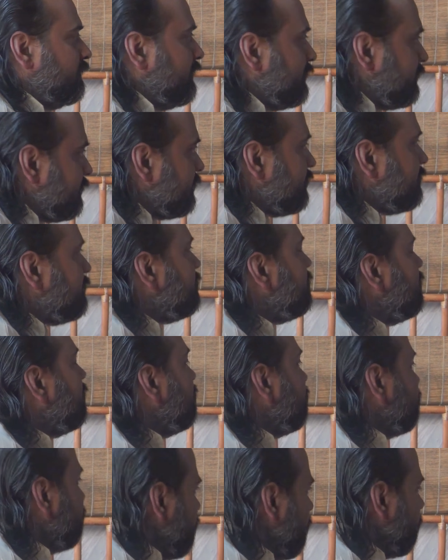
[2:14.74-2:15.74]
This is
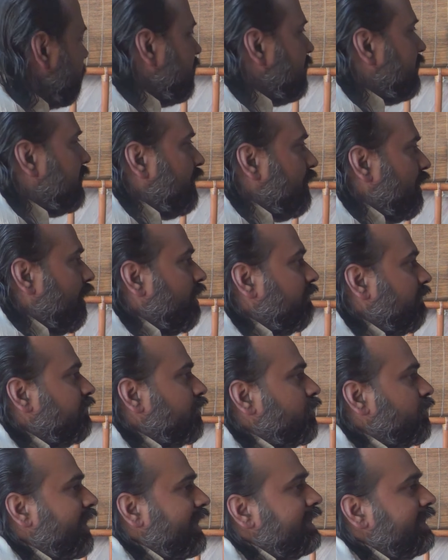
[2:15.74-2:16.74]
the fundamental law
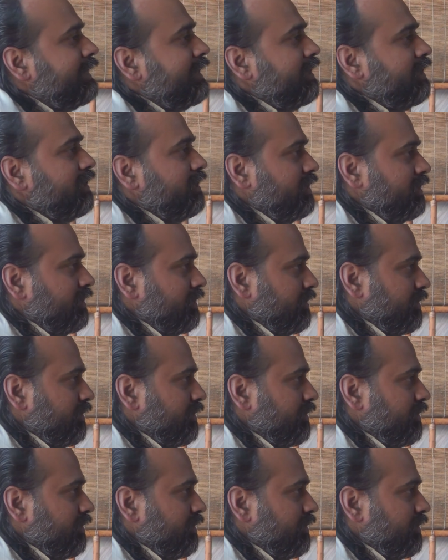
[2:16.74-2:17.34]
of duality.